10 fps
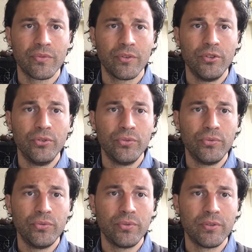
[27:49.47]

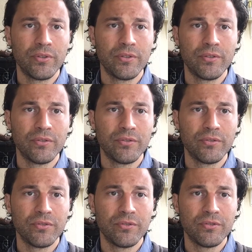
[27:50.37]
you,
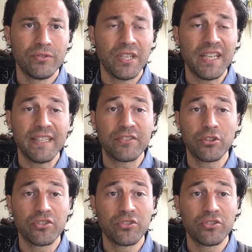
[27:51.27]
it starts